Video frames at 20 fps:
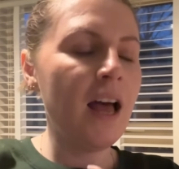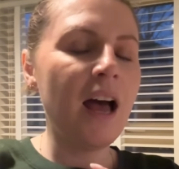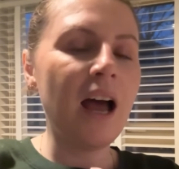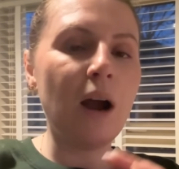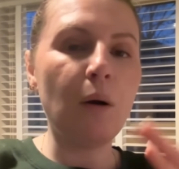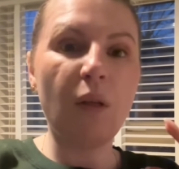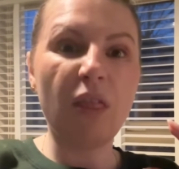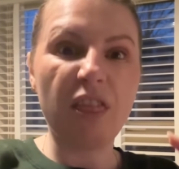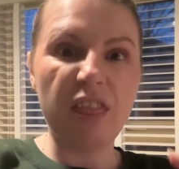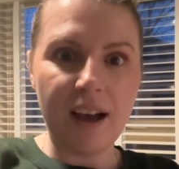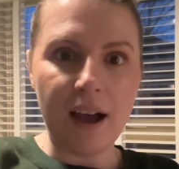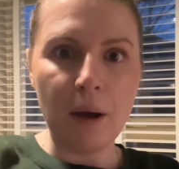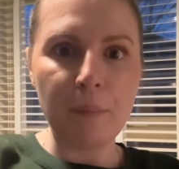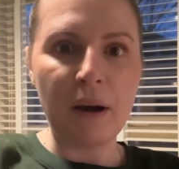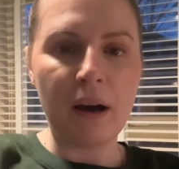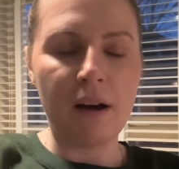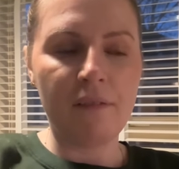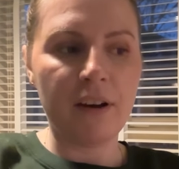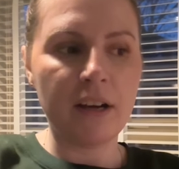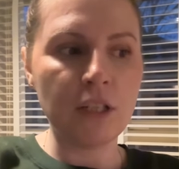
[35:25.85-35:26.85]
I want that
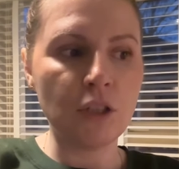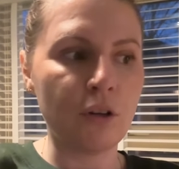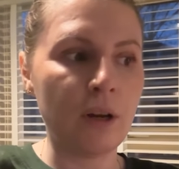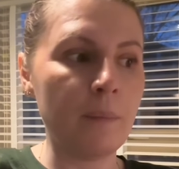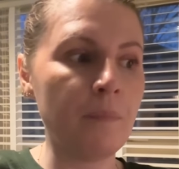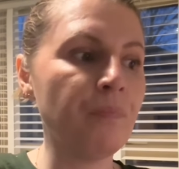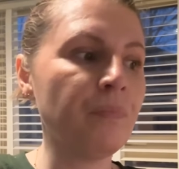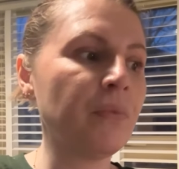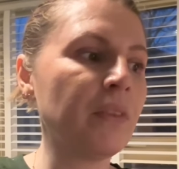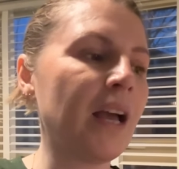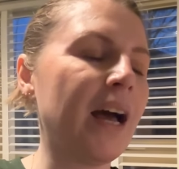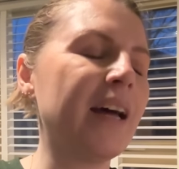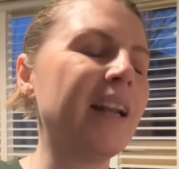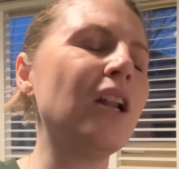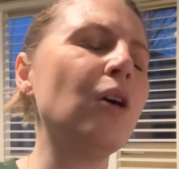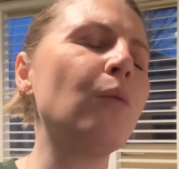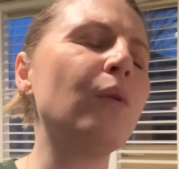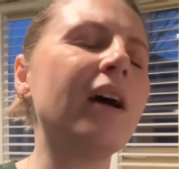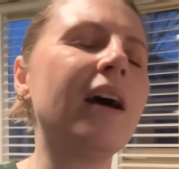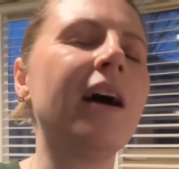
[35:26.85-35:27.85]
amount of ice cream. And I
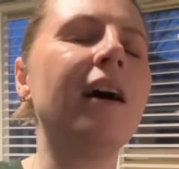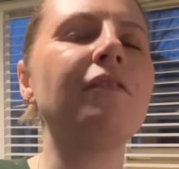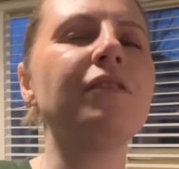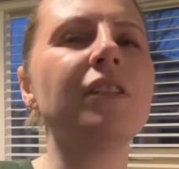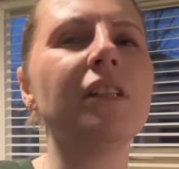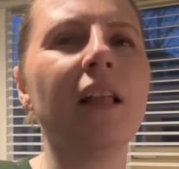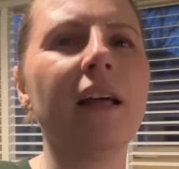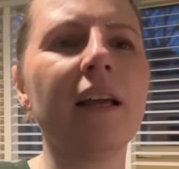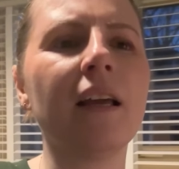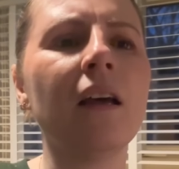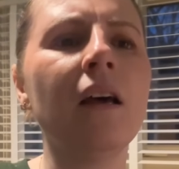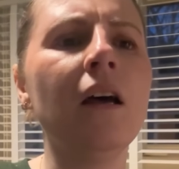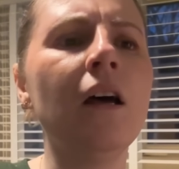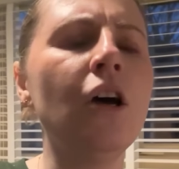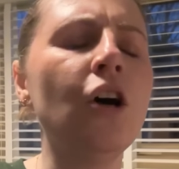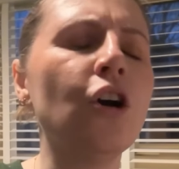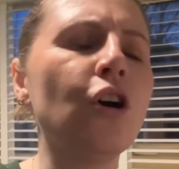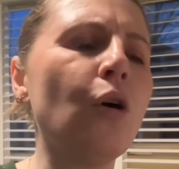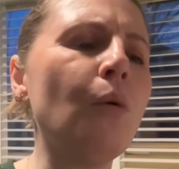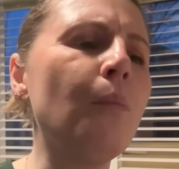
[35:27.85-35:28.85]
don't want to have to, like,
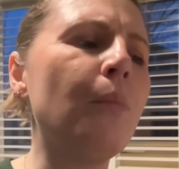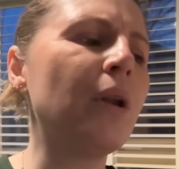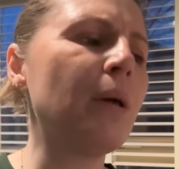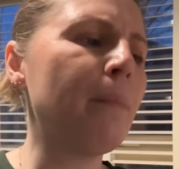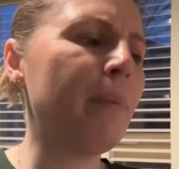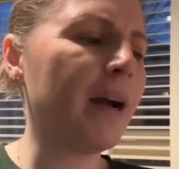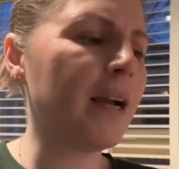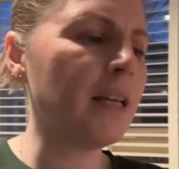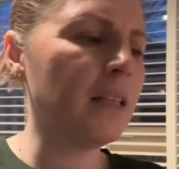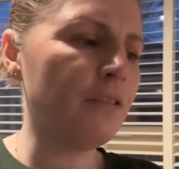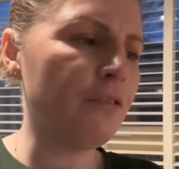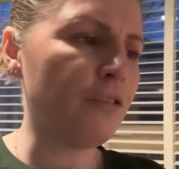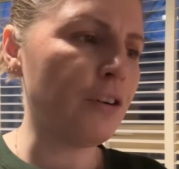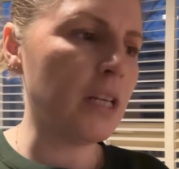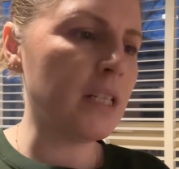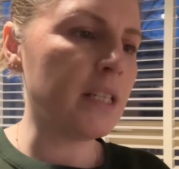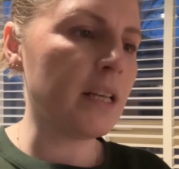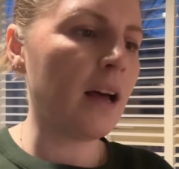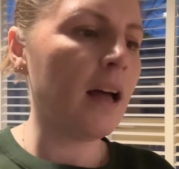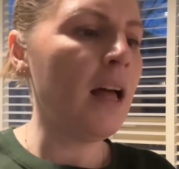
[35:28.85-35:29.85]
go and put it back in the
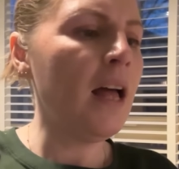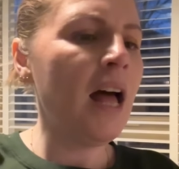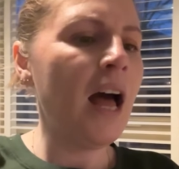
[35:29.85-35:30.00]
freezer.